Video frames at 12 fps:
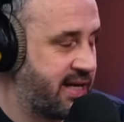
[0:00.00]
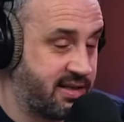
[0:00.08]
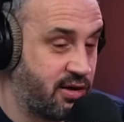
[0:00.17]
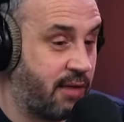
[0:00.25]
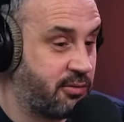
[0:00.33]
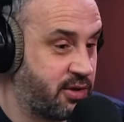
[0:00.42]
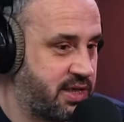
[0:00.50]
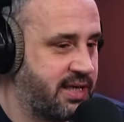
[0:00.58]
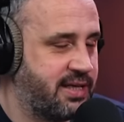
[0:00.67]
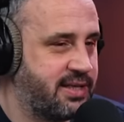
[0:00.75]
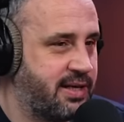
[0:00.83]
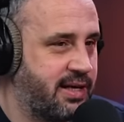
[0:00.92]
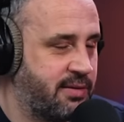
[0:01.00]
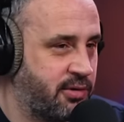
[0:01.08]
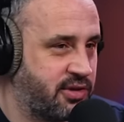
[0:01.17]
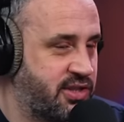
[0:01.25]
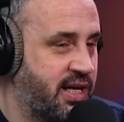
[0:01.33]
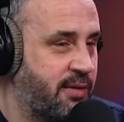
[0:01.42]
And he's not, I'm not saying he's in
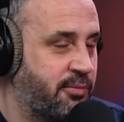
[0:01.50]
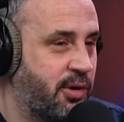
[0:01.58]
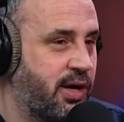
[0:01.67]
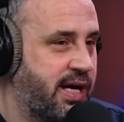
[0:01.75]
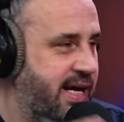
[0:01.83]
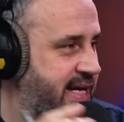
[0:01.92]
among shit, but